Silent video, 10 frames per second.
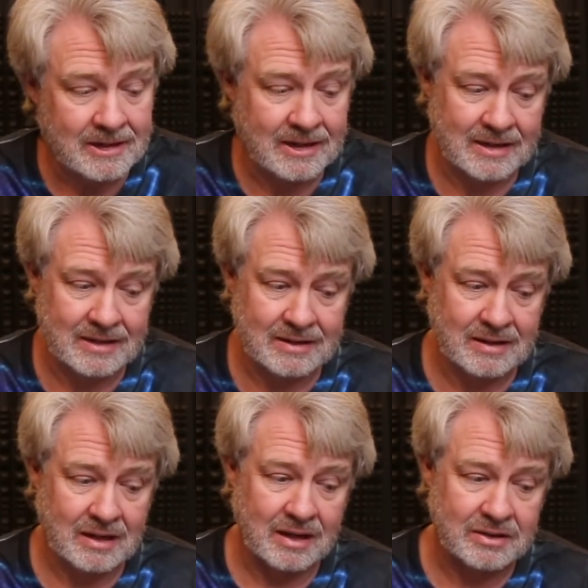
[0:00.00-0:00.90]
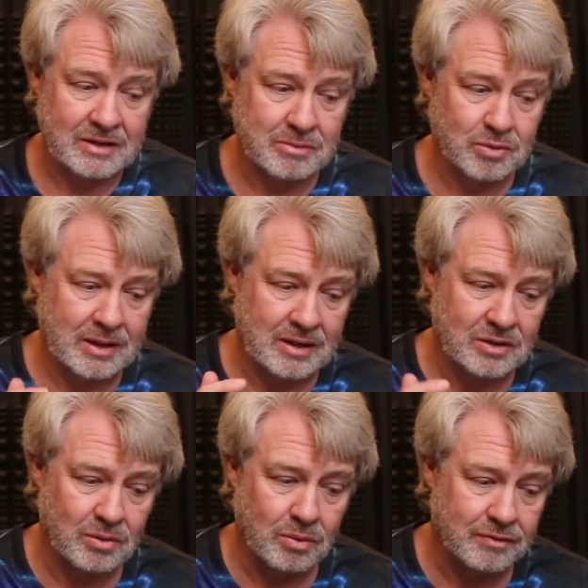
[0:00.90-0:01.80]
And a lot of times we get
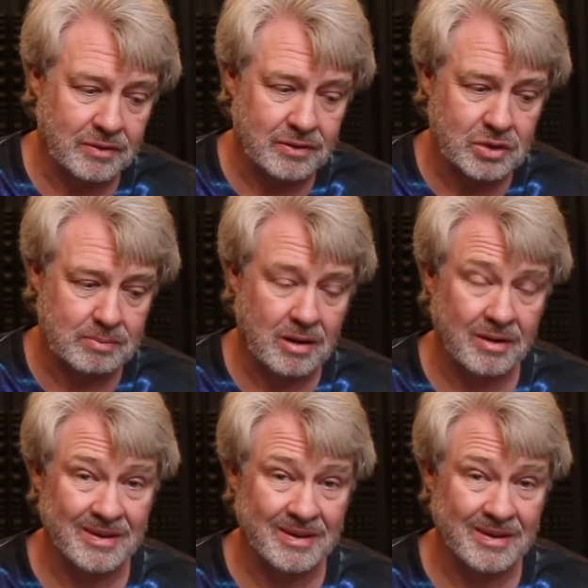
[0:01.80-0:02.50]
into a woofer this small